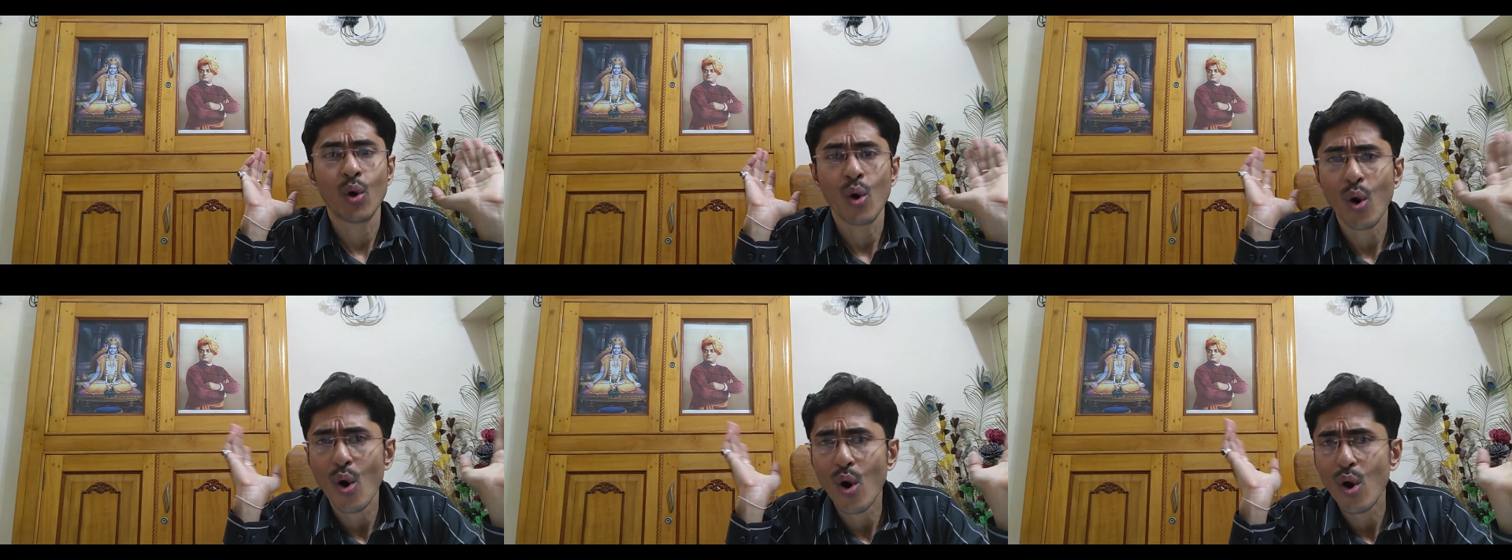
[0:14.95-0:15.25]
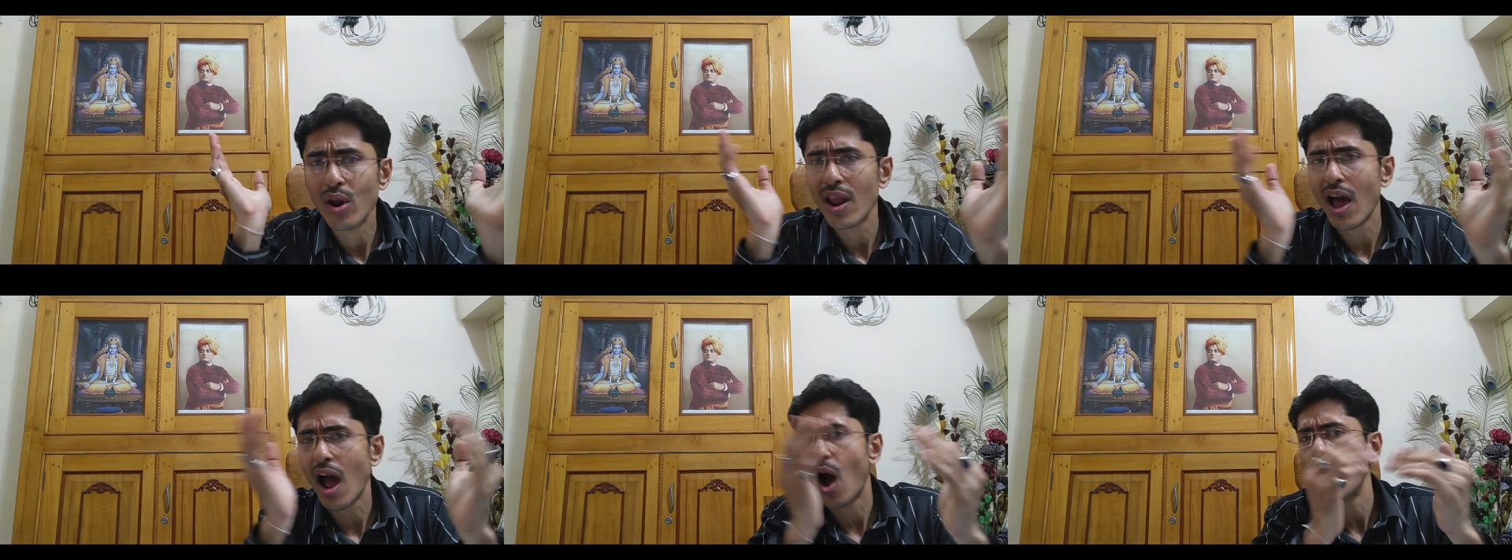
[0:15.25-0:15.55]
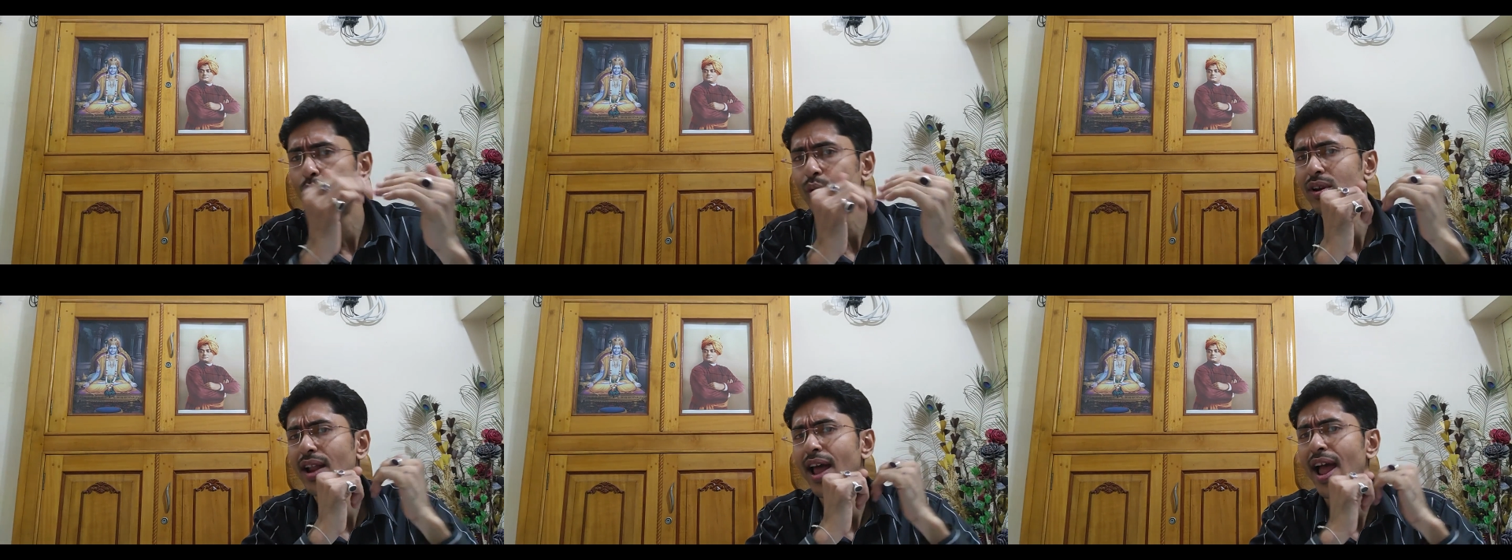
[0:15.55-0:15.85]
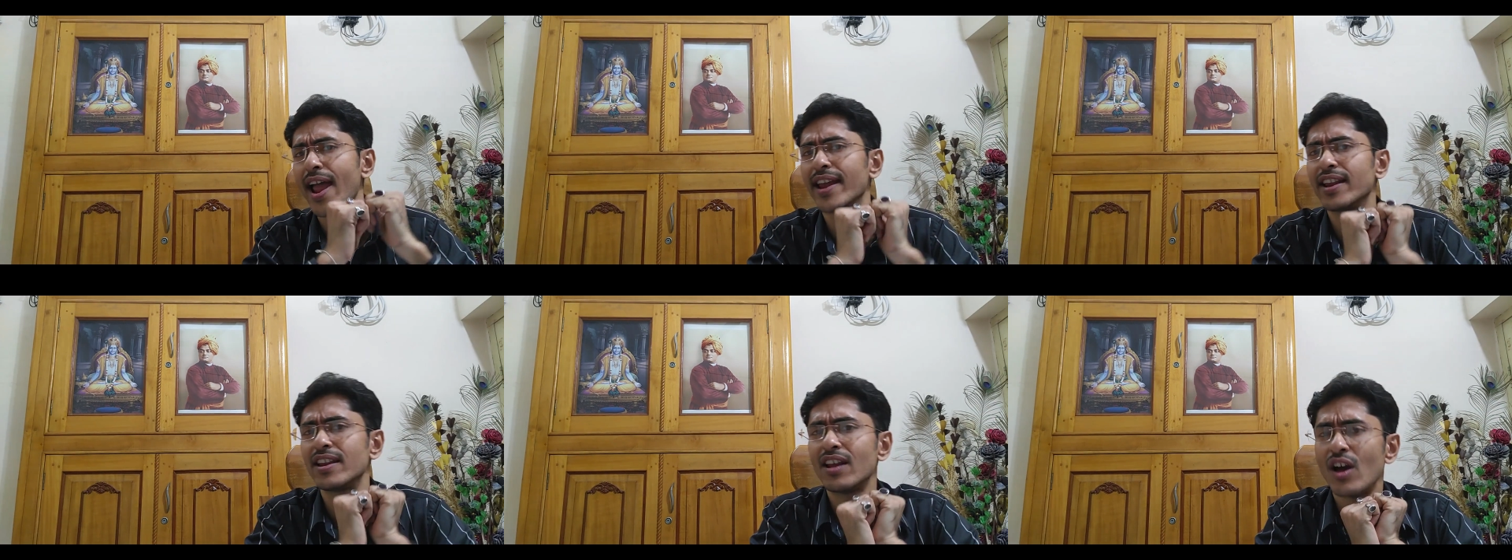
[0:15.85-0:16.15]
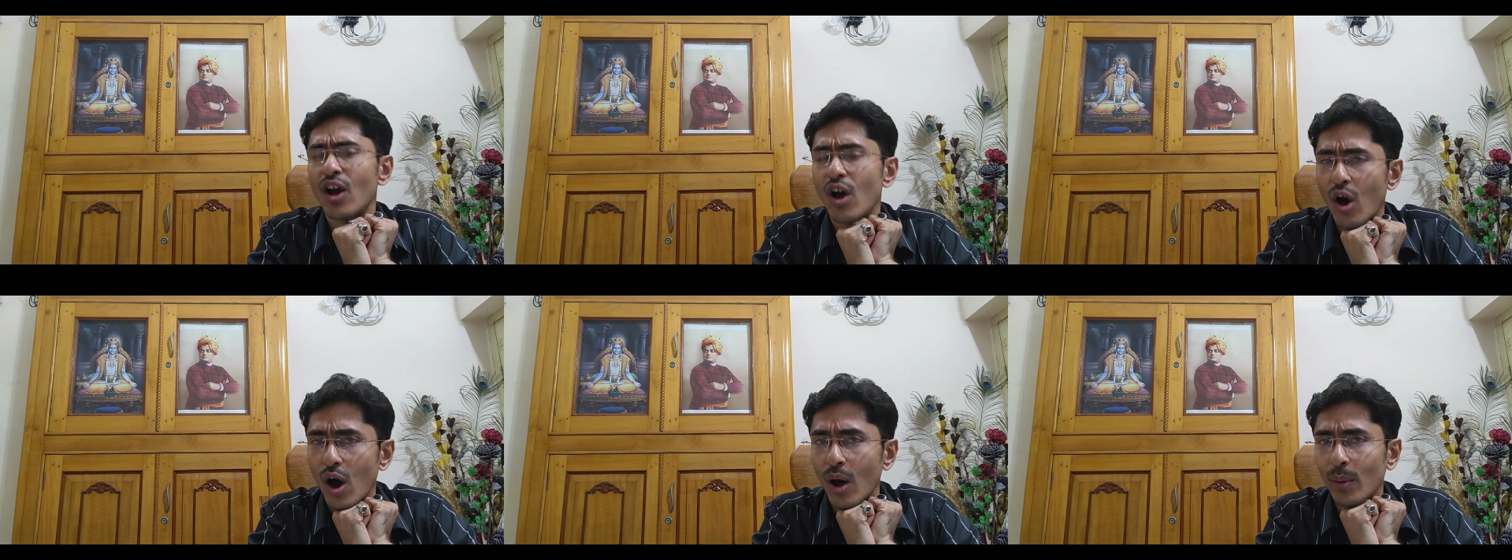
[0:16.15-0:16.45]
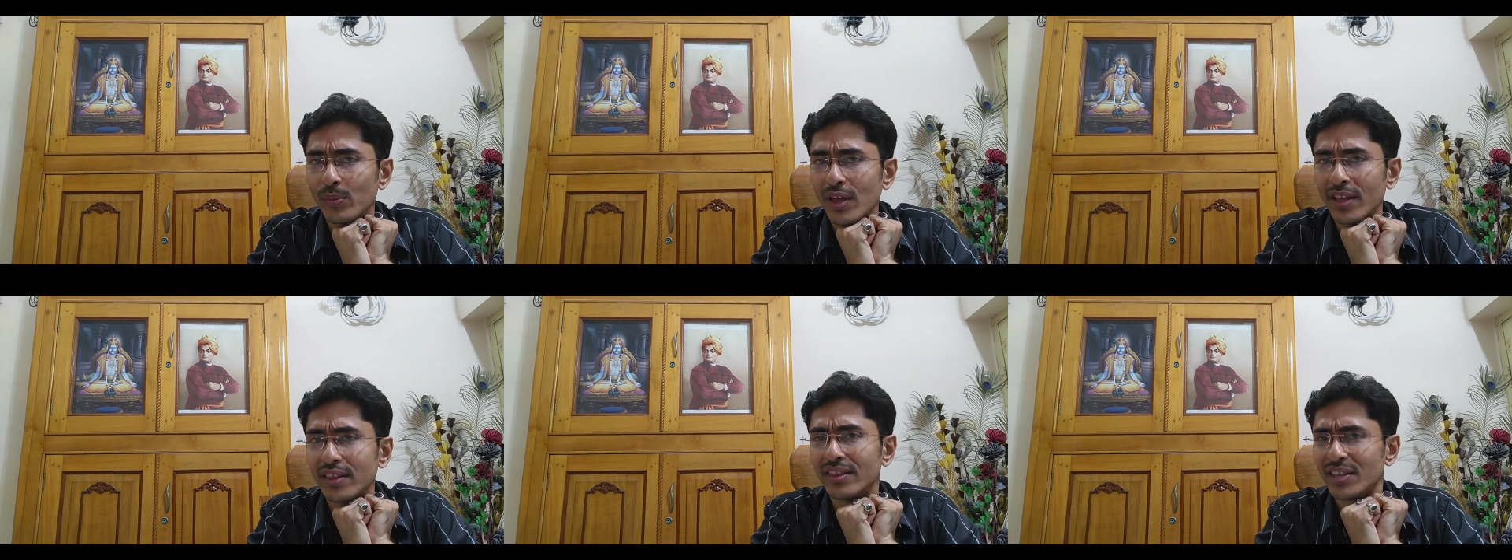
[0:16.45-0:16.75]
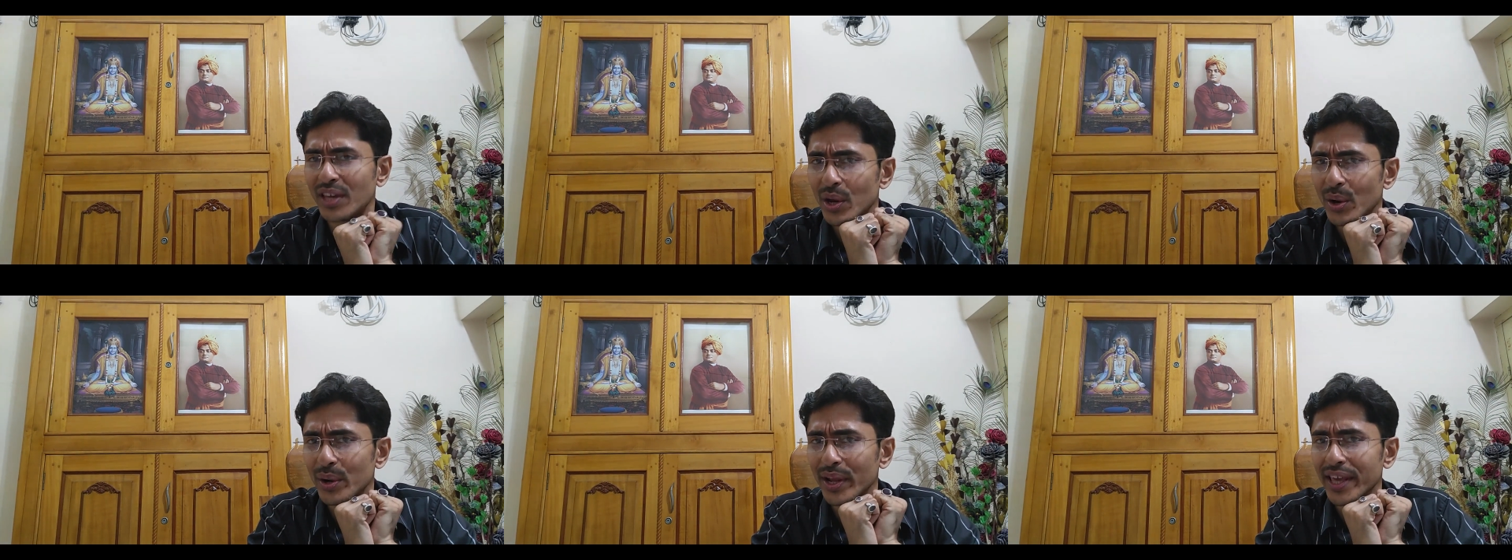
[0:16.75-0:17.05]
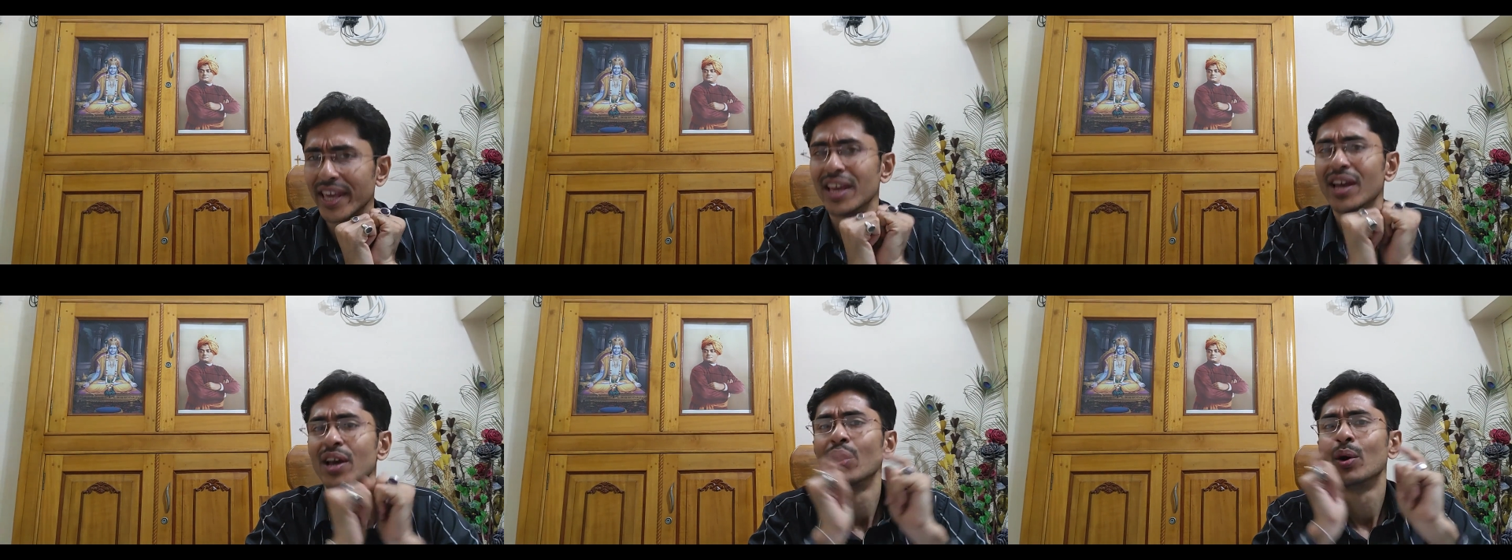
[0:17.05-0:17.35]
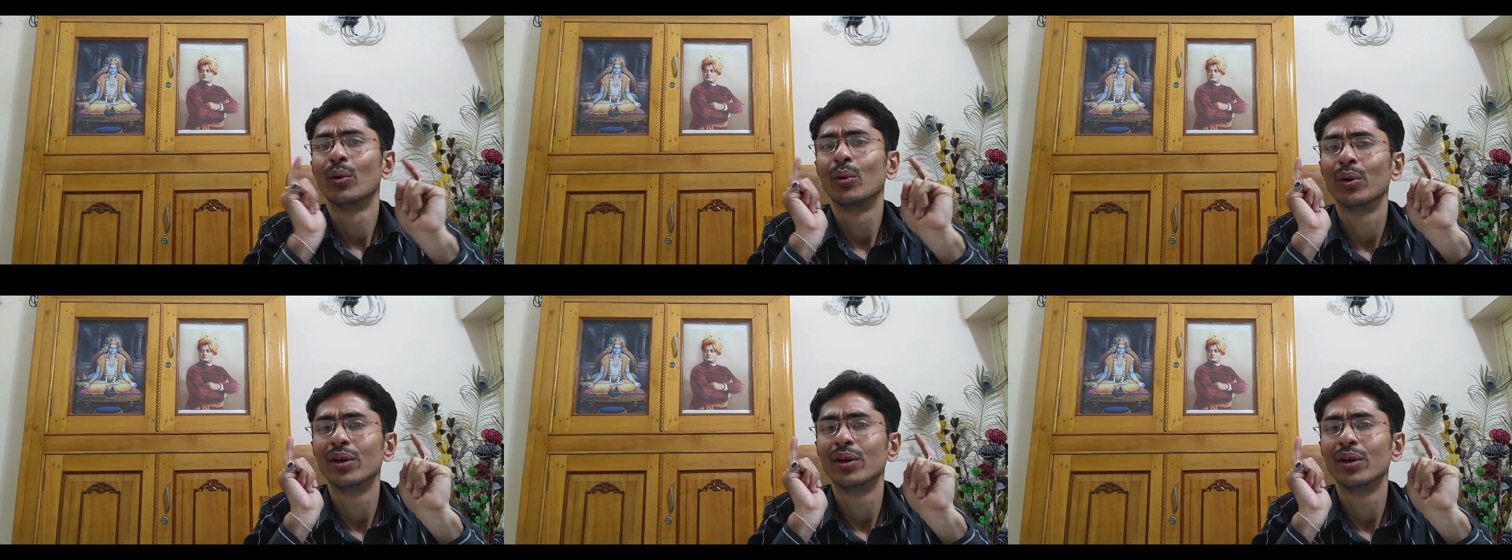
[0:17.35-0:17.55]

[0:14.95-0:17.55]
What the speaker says: whole outline of the theory